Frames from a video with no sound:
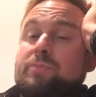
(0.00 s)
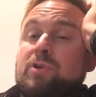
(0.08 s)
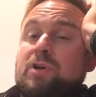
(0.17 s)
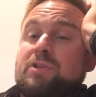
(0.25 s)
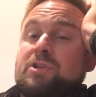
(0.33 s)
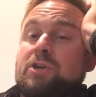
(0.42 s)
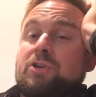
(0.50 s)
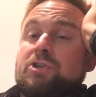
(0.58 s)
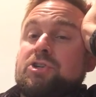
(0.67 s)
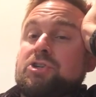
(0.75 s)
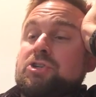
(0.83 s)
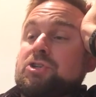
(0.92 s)
apply to yoga
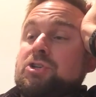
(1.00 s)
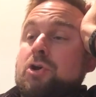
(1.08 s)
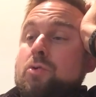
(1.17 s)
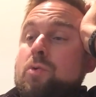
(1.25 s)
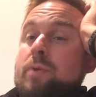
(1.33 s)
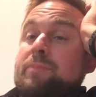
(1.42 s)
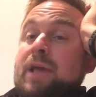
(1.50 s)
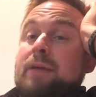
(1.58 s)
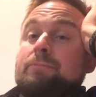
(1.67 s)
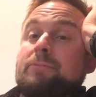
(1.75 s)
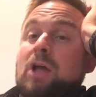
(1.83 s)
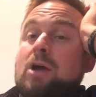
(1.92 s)
teachers. So, yeah,
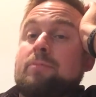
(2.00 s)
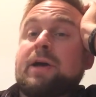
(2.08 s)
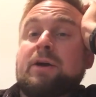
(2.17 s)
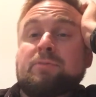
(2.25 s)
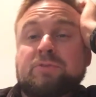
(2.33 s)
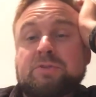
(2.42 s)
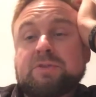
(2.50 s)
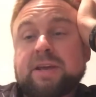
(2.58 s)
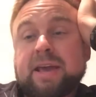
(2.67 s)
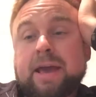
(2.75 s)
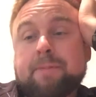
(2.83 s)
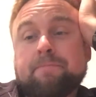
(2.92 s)
I hope that helps.
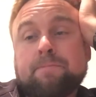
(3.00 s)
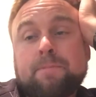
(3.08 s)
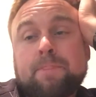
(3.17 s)
Take care.